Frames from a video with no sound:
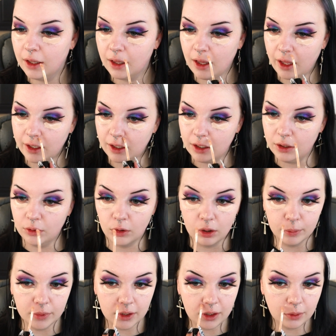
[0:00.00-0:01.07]
like I
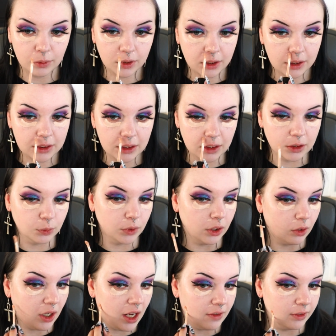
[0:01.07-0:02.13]
normally would, since we
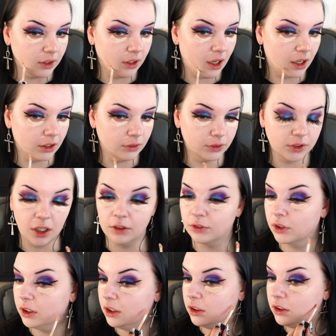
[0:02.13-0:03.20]
don't have a lot of
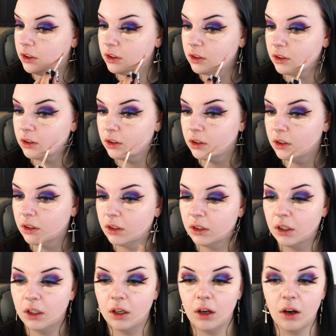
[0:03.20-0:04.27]
coverage
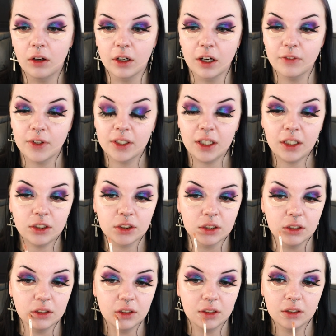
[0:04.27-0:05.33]
on our
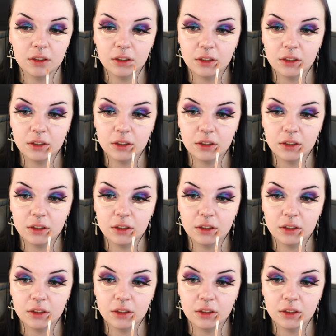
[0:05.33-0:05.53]
foundation.